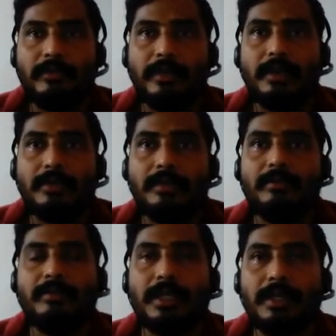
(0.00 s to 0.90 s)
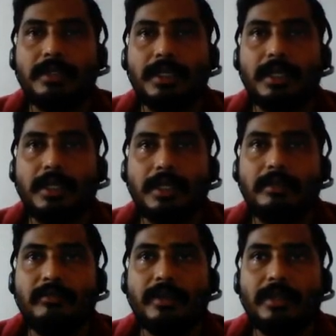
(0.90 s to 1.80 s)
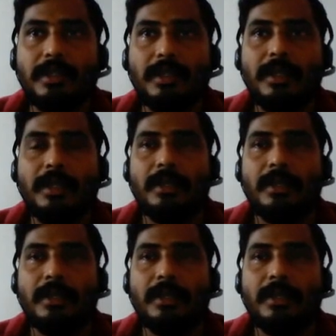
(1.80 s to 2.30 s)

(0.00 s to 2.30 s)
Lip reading: failure, we are designing it for the